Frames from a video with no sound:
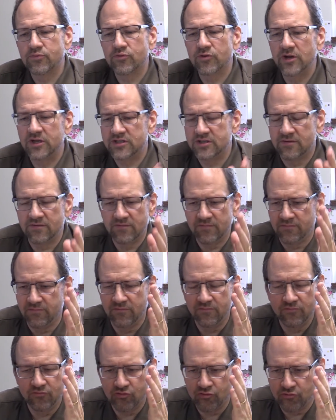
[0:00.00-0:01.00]
preached
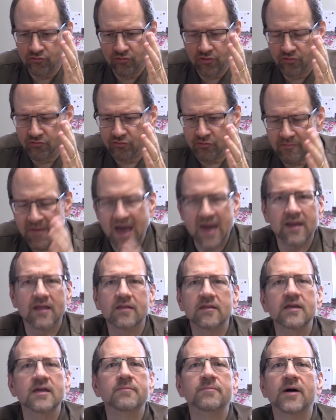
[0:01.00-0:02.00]
dr
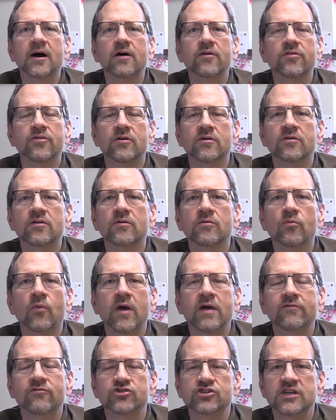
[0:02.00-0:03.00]
dramatically about the, the
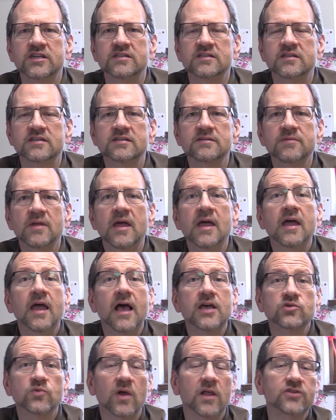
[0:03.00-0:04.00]
way of Jesus,
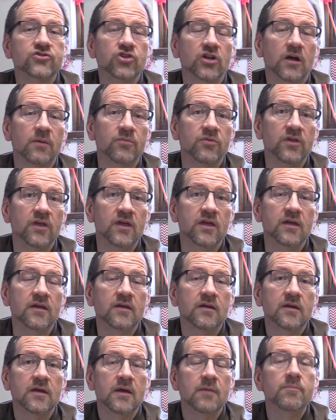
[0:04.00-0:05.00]
as well as took up
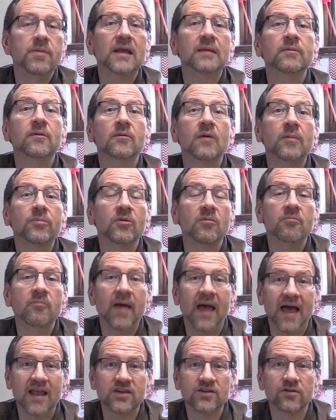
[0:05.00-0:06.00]
the picked up the
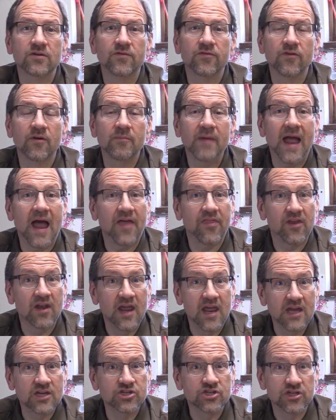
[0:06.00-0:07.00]
mantle from
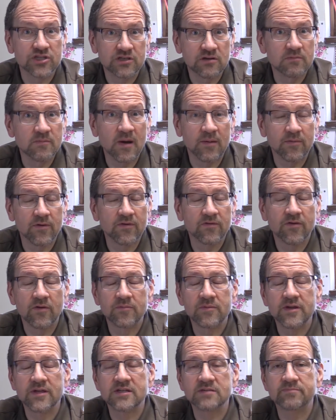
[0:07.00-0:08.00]
Athanasius. You remember
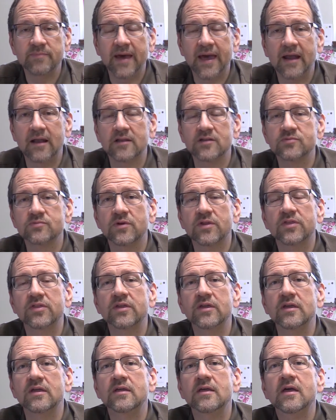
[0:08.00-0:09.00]
from his battles with
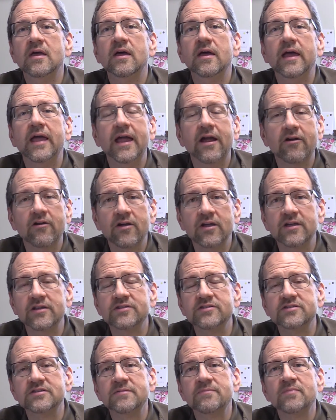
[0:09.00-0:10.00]
the
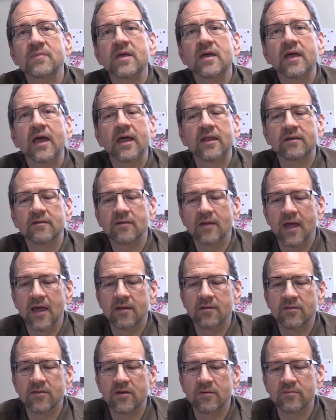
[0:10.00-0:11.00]
Arians, and
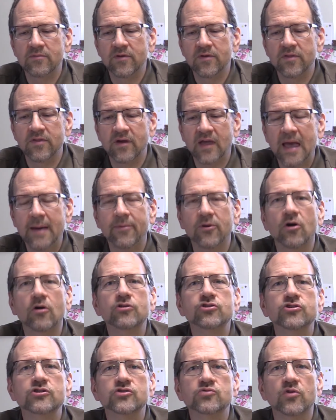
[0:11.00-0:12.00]
and the the
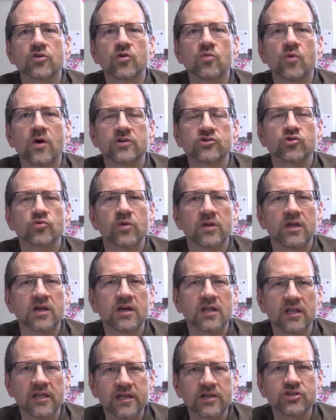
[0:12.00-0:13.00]
Cappadocians were the ones who really
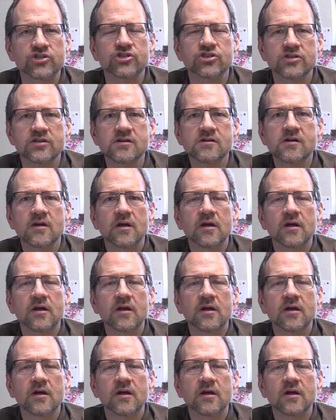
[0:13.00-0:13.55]
clinched